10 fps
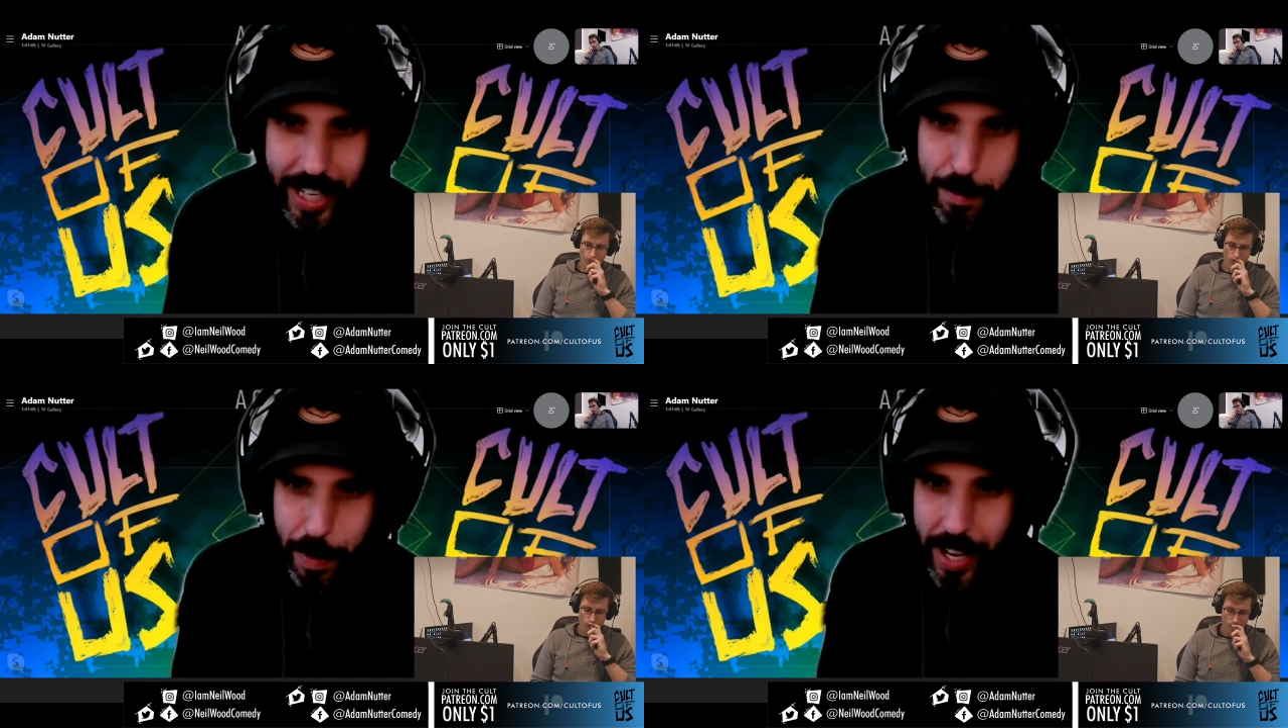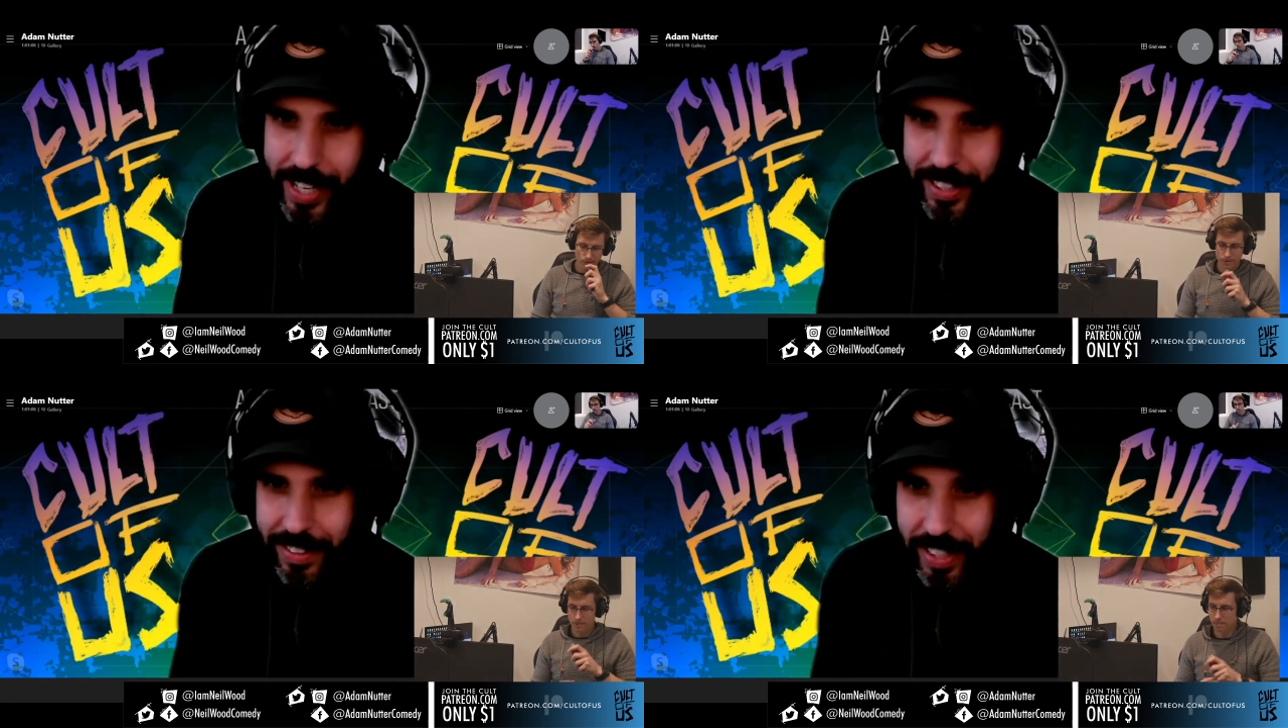am
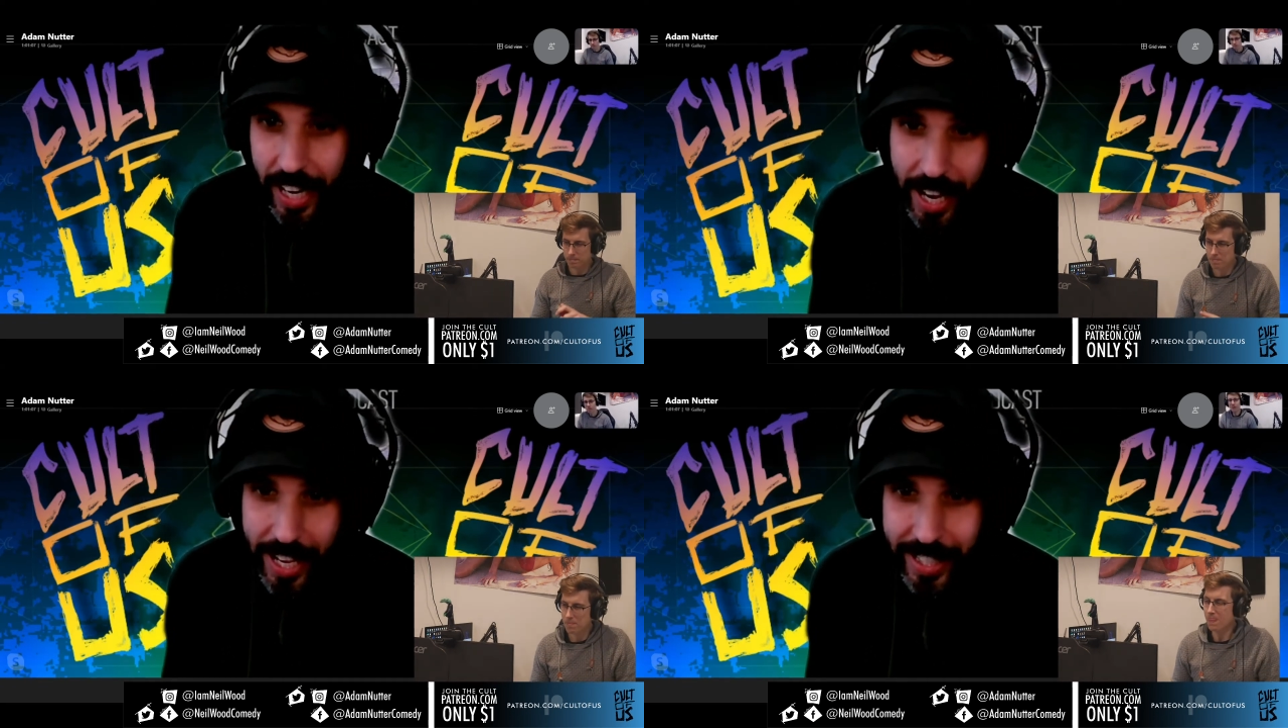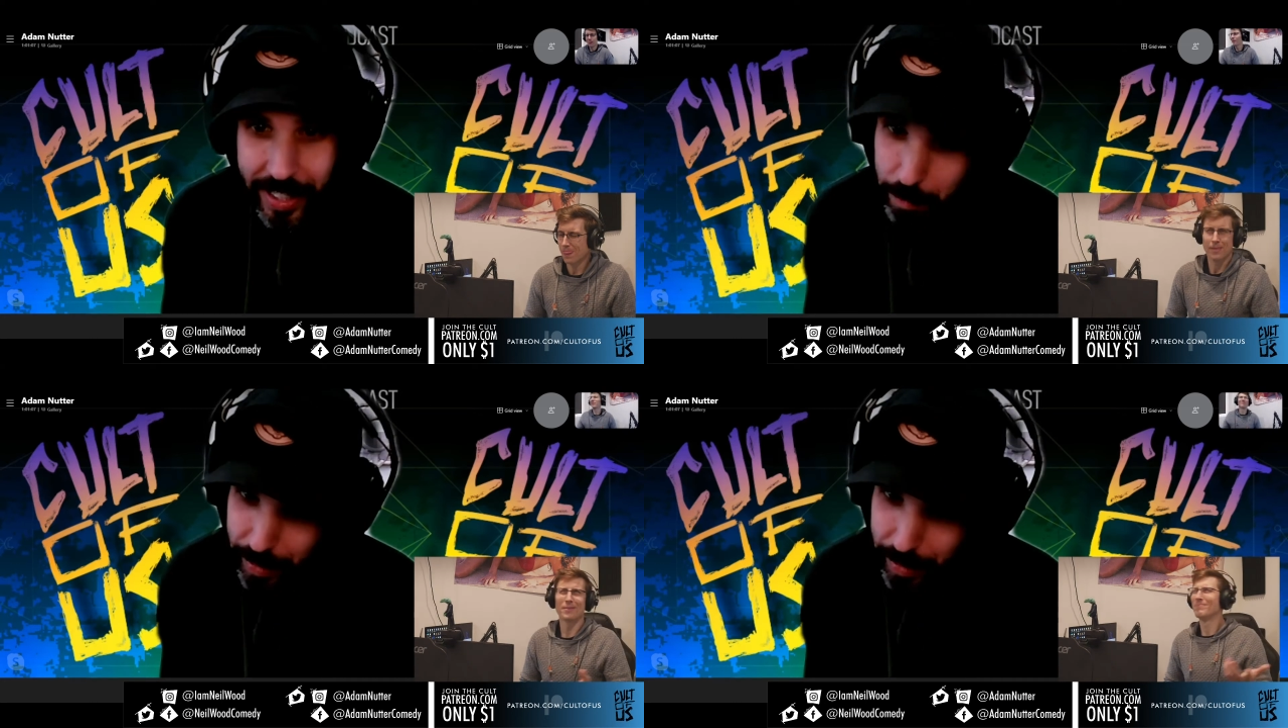I
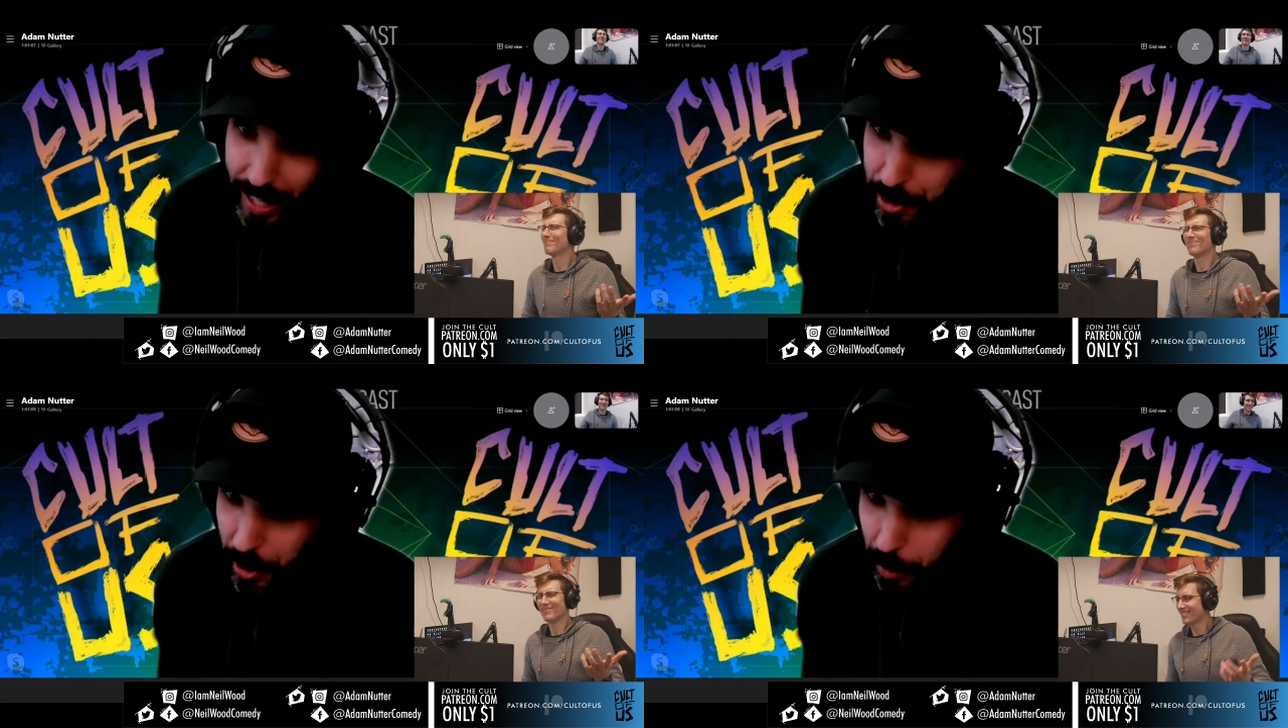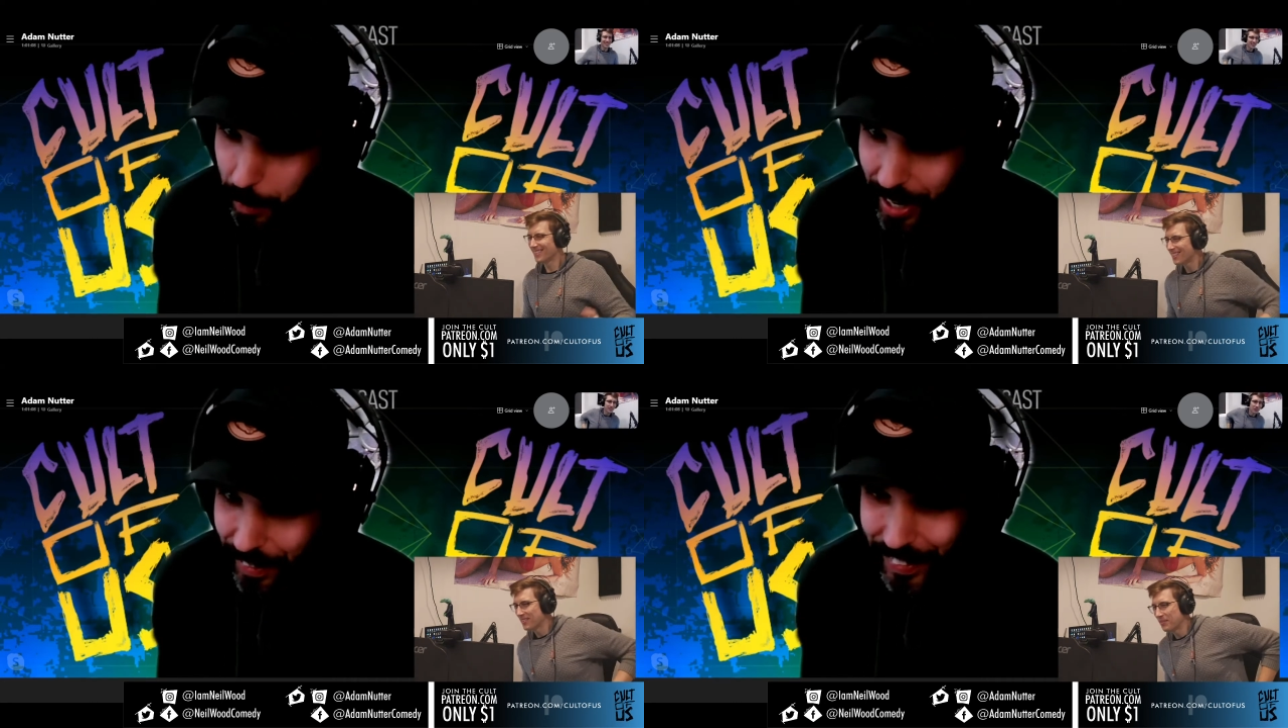dying that I should know
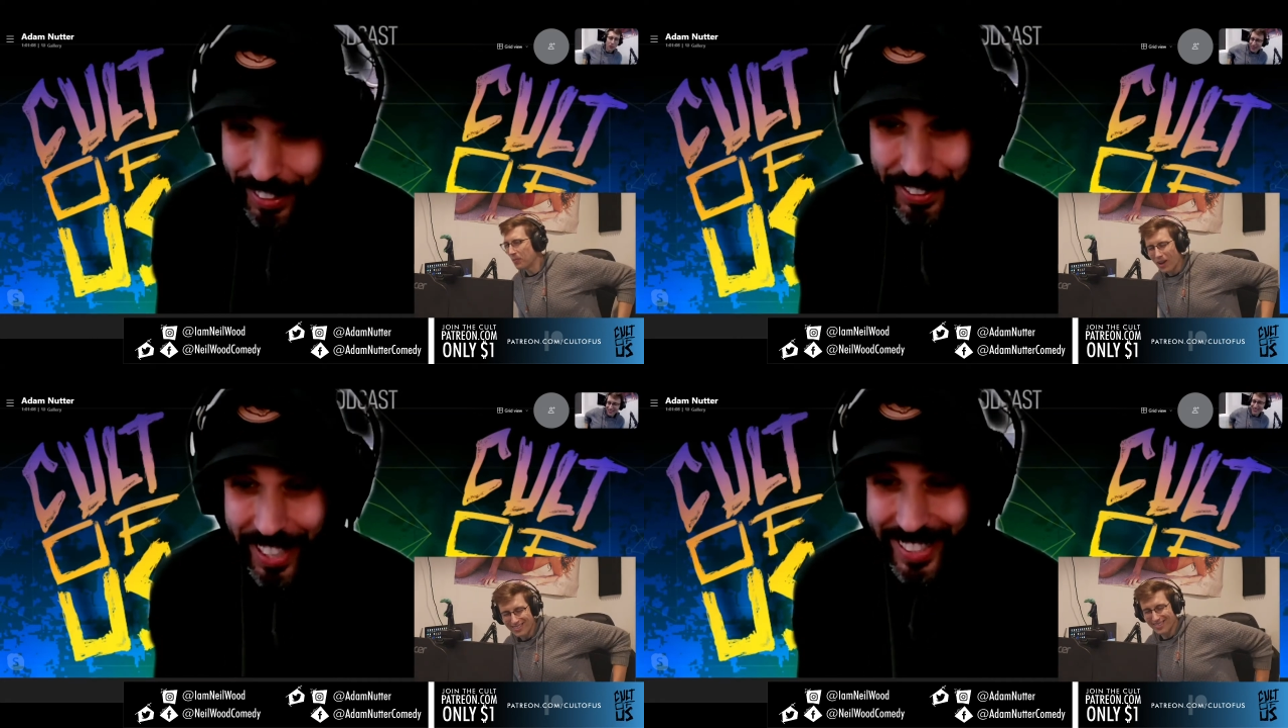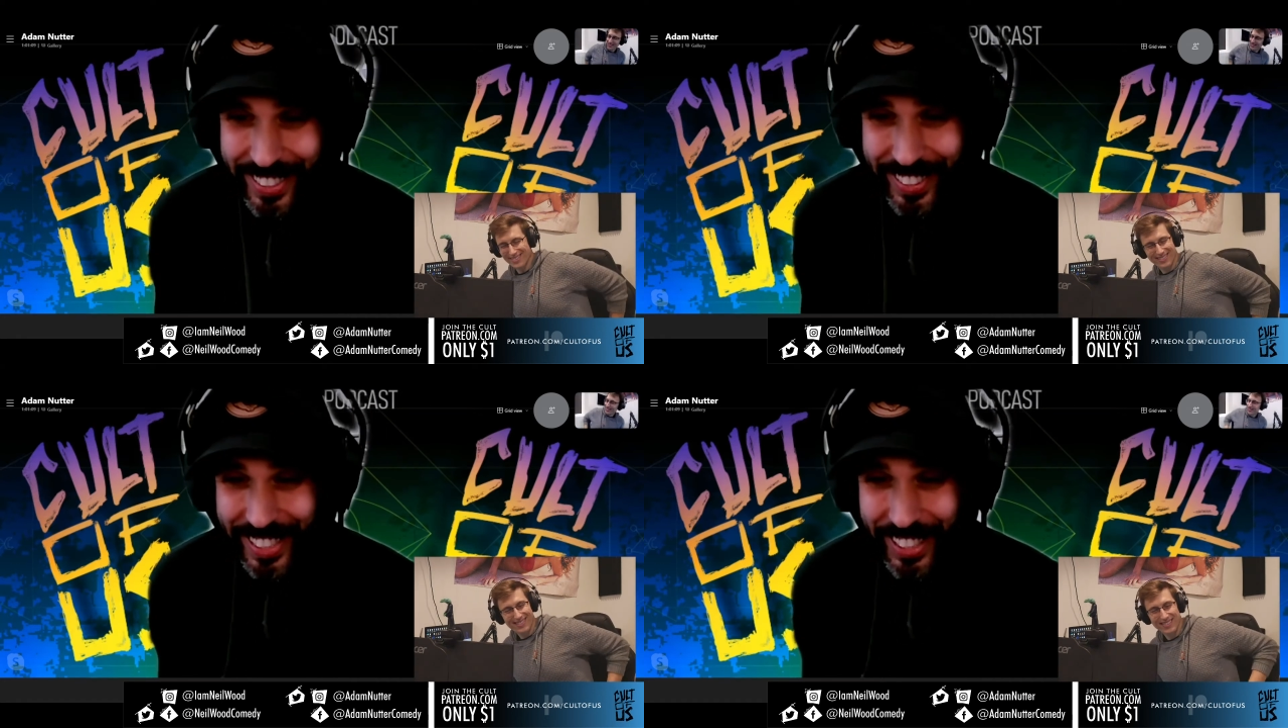about that you
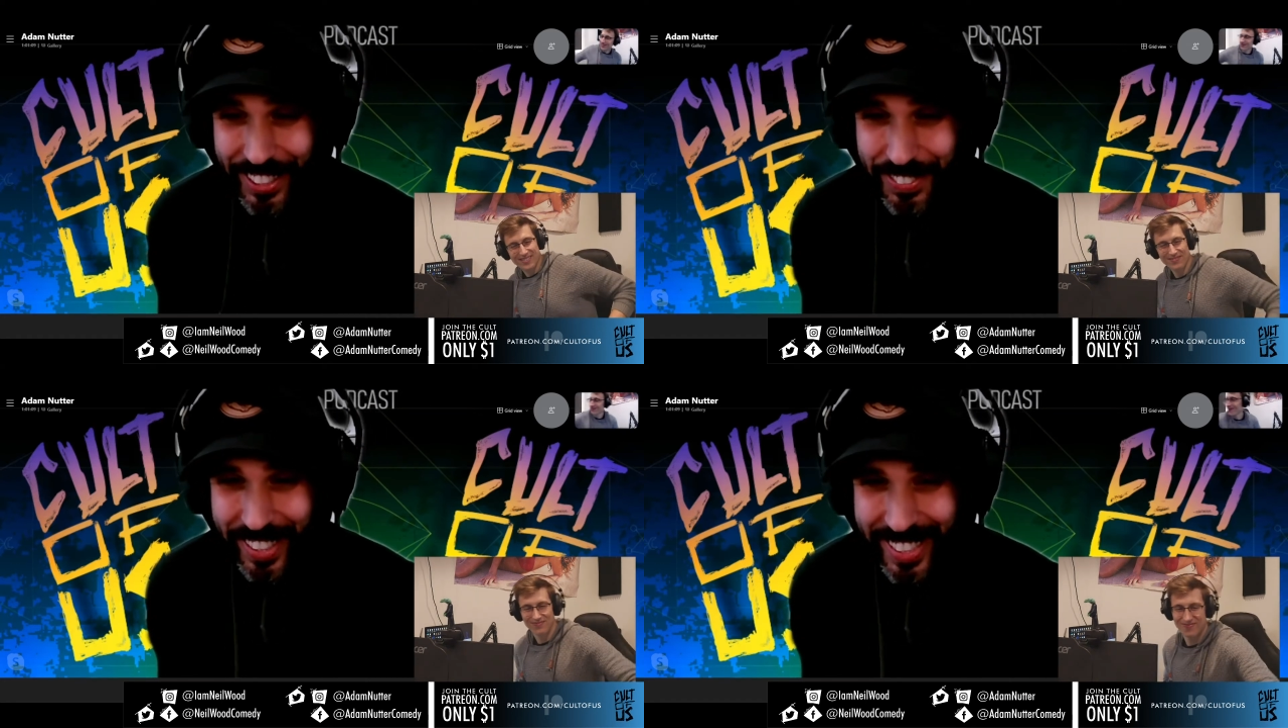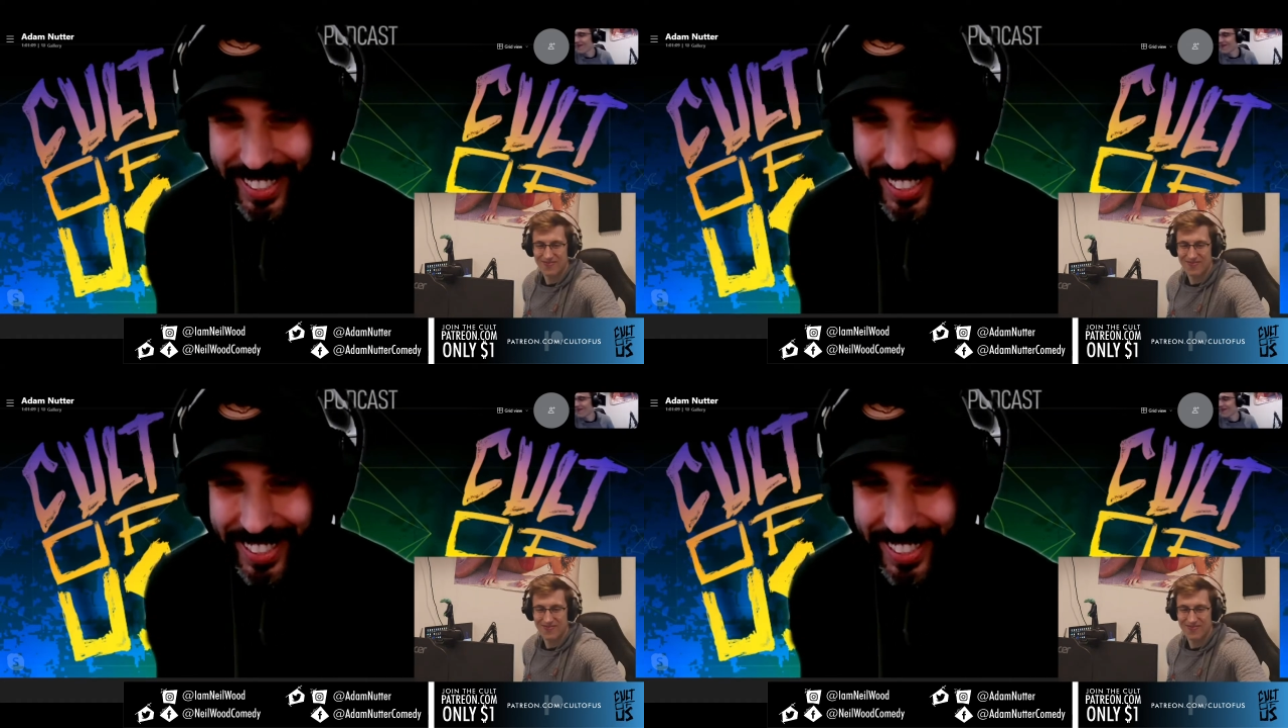guys ever called me?